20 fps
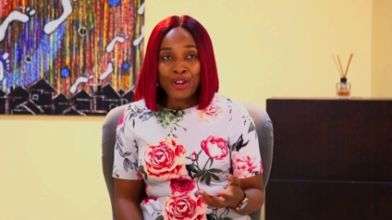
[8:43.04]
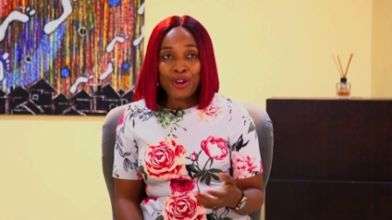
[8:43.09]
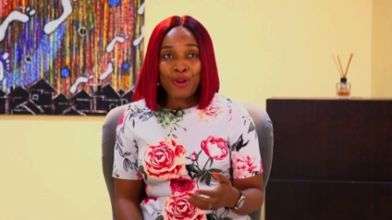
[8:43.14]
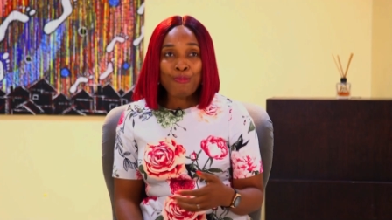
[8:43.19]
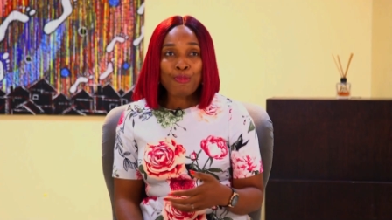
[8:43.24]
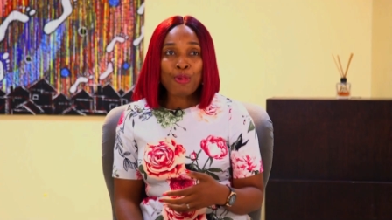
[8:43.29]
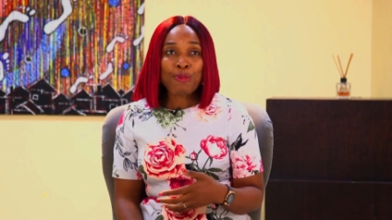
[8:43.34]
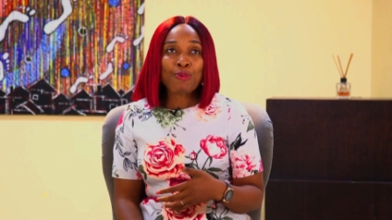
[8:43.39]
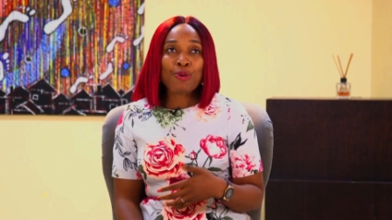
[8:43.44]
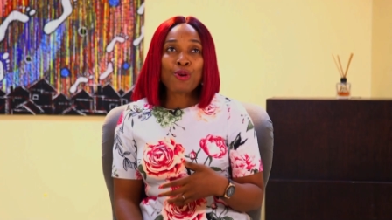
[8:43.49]
You
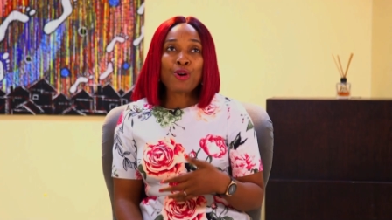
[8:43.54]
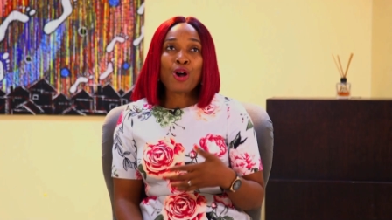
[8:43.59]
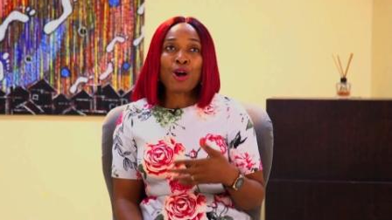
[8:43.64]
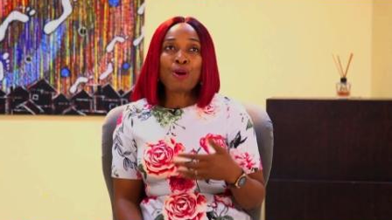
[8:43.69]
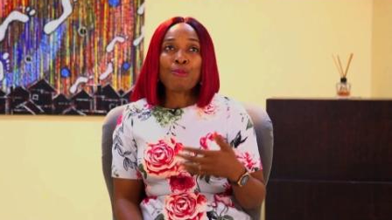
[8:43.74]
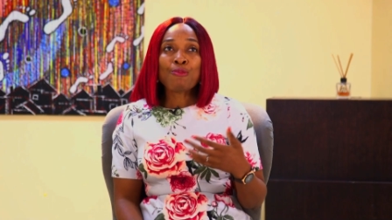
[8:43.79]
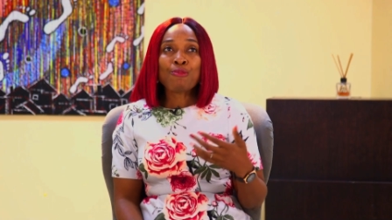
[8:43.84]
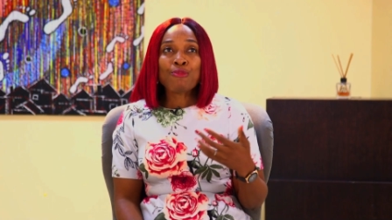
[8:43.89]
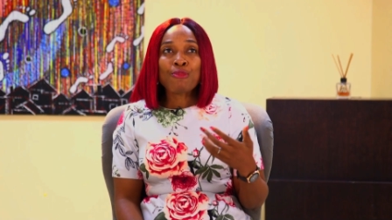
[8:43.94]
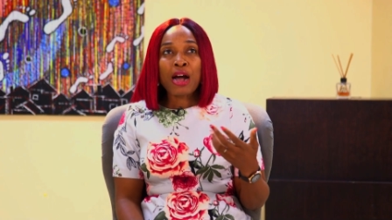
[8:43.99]
know, people
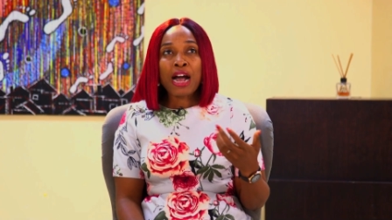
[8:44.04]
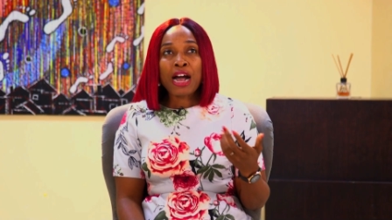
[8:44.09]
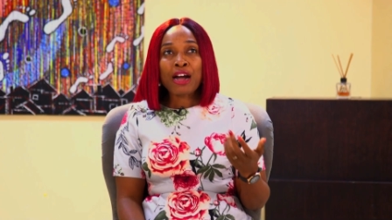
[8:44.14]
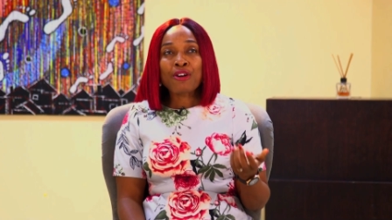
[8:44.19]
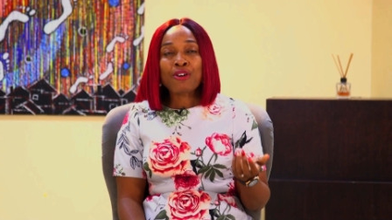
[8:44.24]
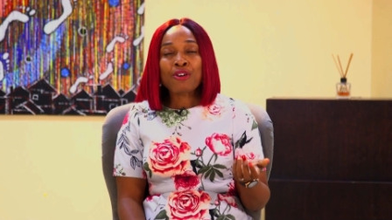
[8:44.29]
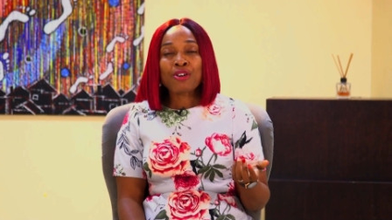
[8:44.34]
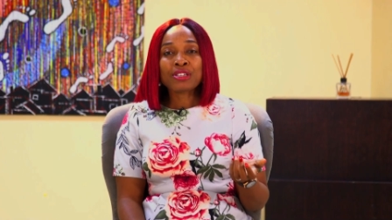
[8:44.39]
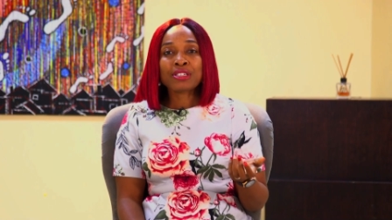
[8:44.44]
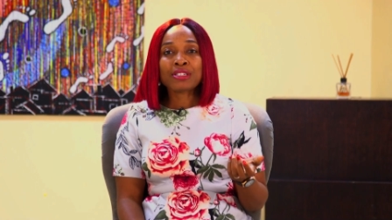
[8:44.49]
come
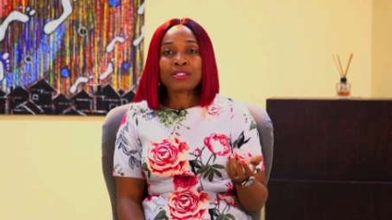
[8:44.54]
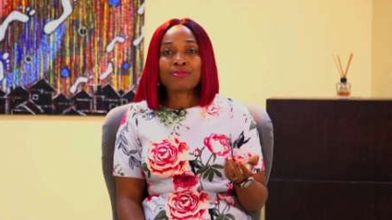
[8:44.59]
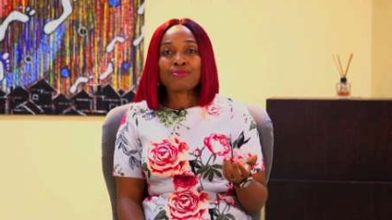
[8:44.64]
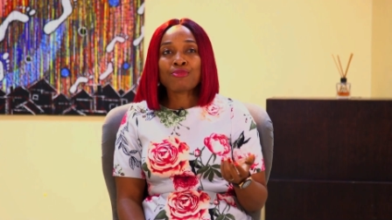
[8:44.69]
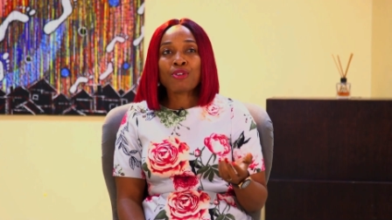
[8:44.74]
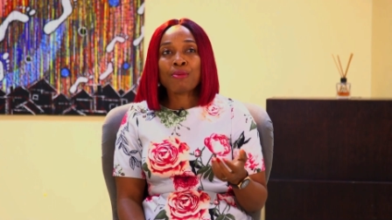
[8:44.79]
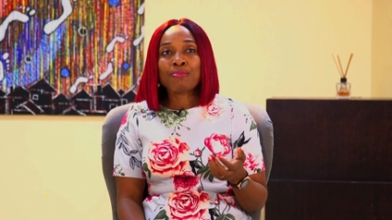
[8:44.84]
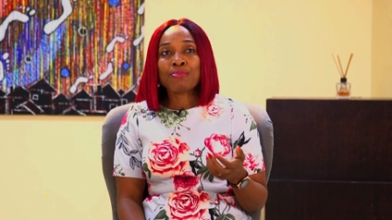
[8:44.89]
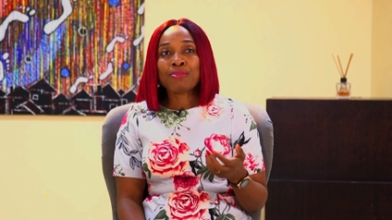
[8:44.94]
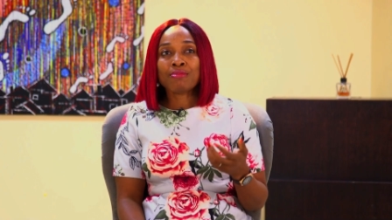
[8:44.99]
across
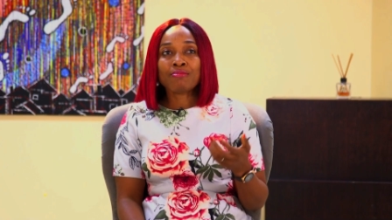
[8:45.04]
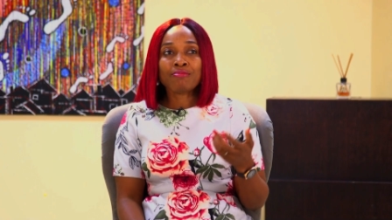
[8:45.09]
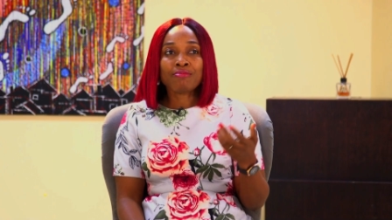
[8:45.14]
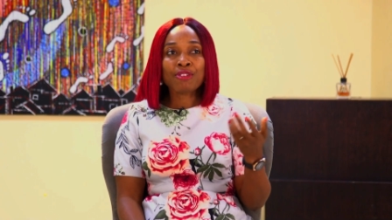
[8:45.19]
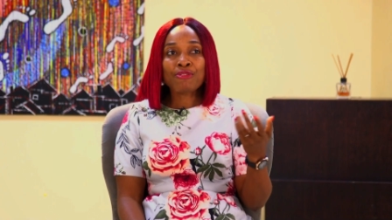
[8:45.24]
from